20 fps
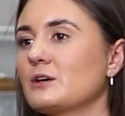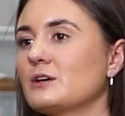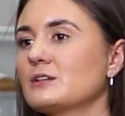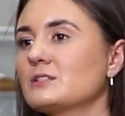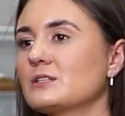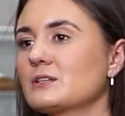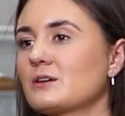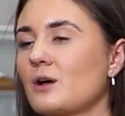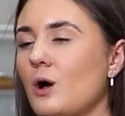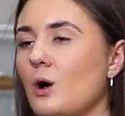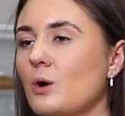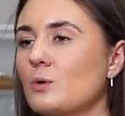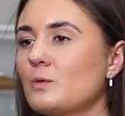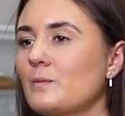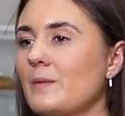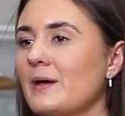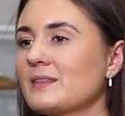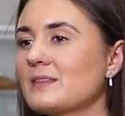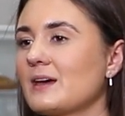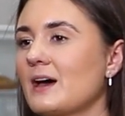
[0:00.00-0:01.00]
because the cold will
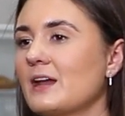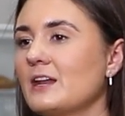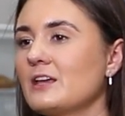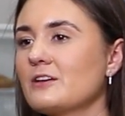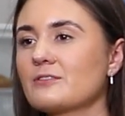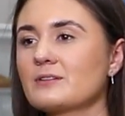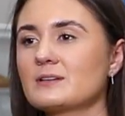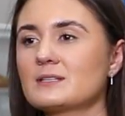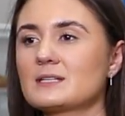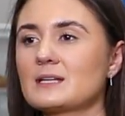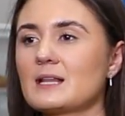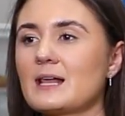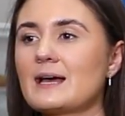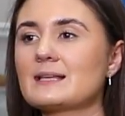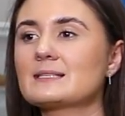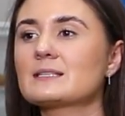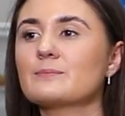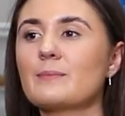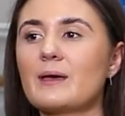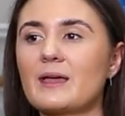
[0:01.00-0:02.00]
make the honey
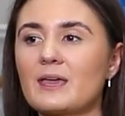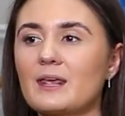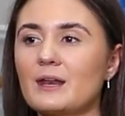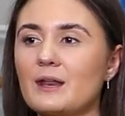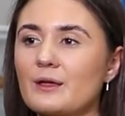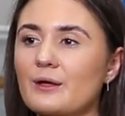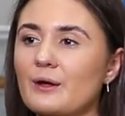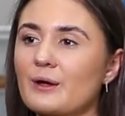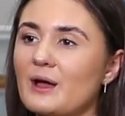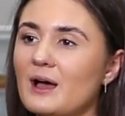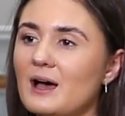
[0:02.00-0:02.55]
crystallize, making it go